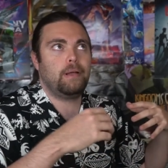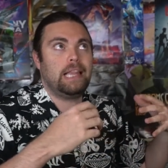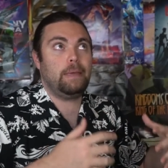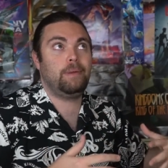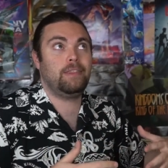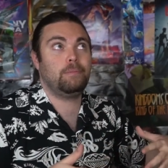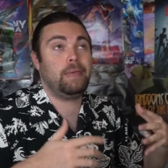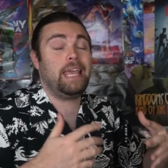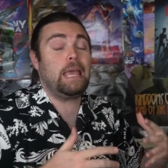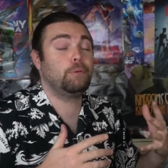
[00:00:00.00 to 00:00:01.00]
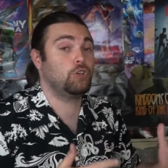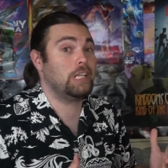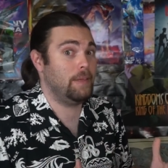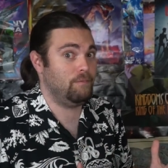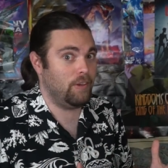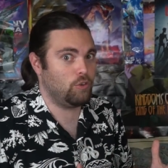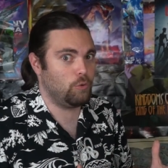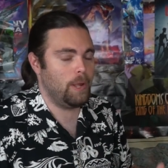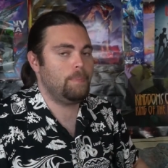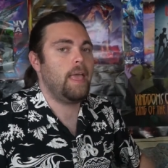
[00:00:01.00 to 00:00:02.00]
claiming, being able to claim
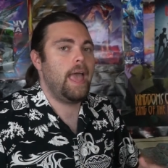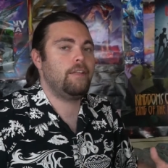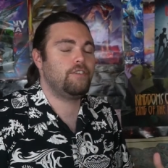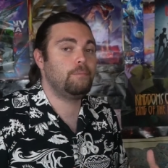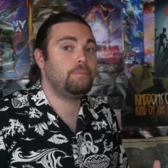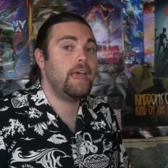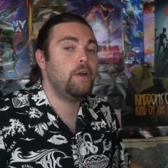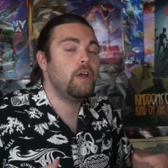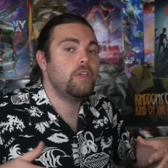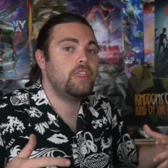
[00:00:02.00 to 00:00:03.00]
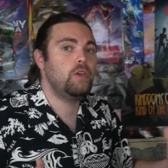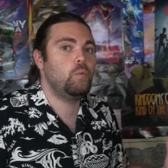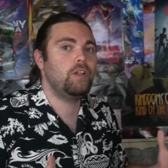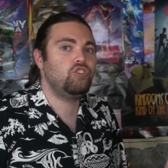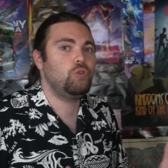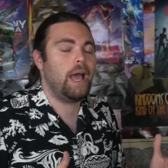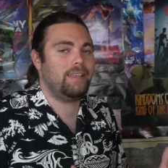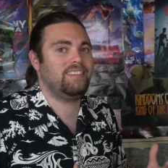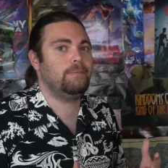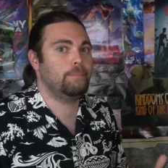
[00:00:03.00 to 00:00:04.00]
victory. And from there, the witch who
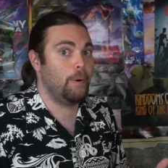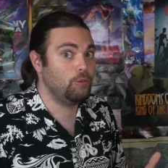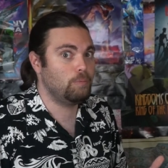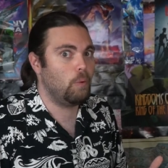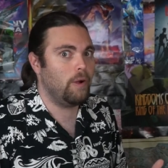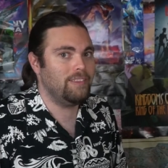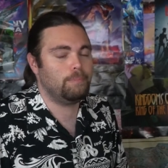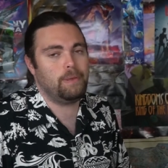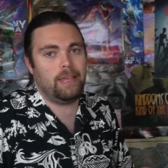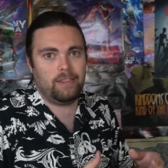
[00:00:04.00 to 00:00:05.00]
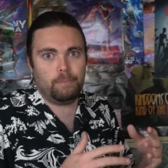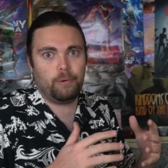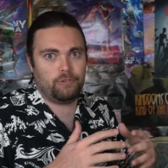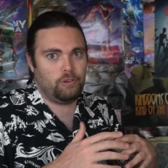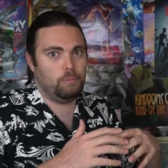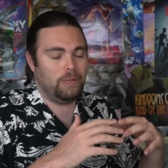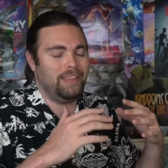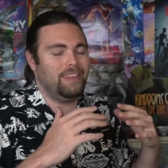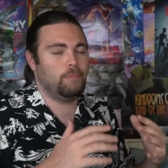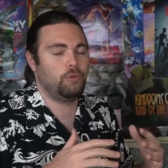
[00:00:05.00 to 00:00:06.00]
has the most points, being the person who
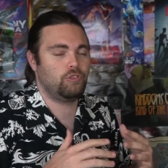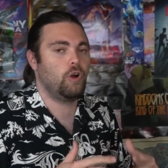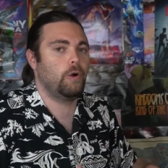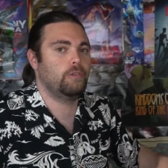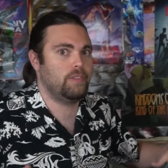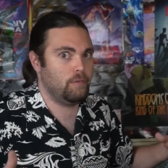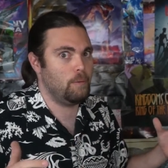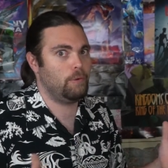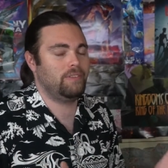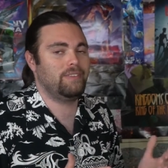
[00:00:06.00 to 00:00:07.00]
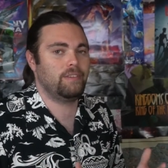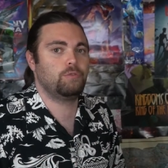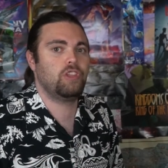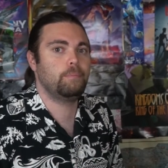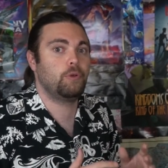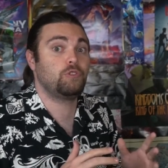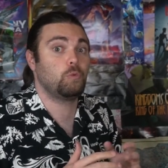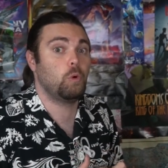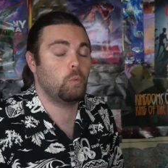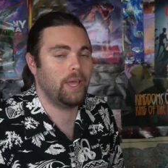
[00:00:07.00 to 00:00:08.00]
played the most cards that represents their symbols,
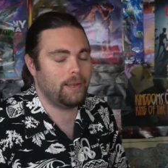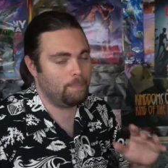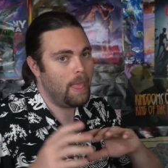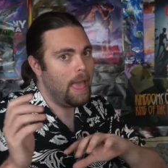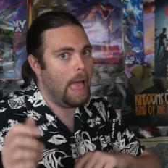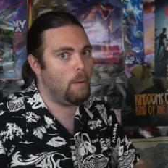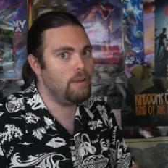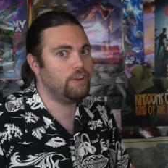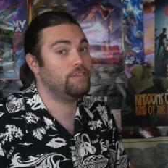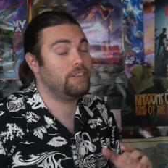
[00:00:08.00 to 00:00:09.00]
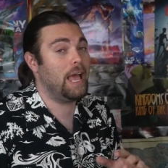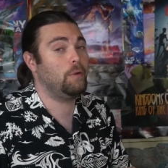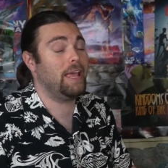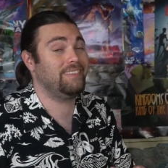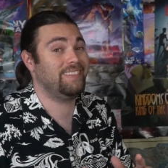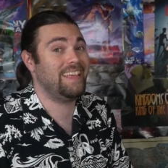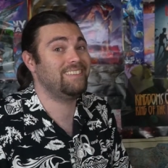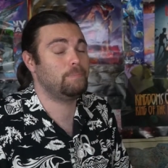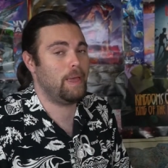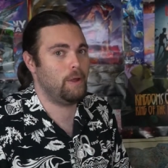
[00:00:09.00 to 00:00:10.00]
will win. However, if the town has
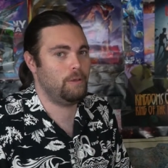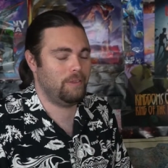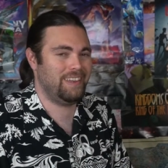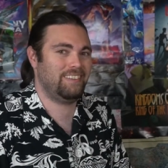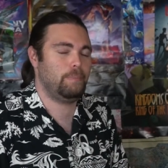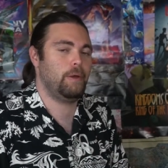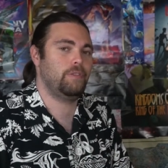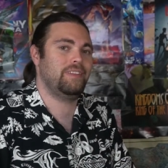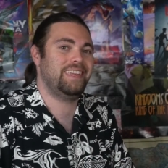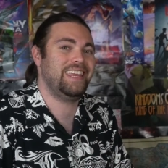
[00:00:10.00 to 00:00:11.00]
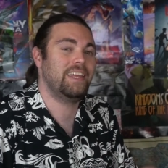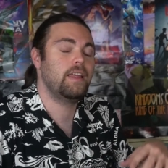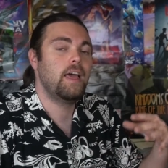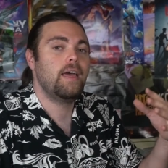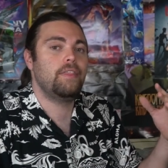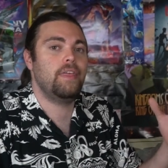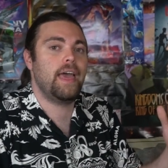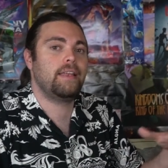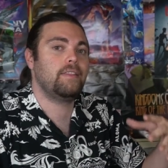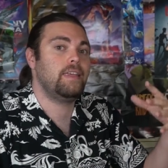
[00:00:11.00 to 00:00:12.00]
less spare, despair than needed,
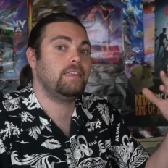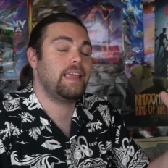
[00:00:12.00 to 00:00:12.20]
then the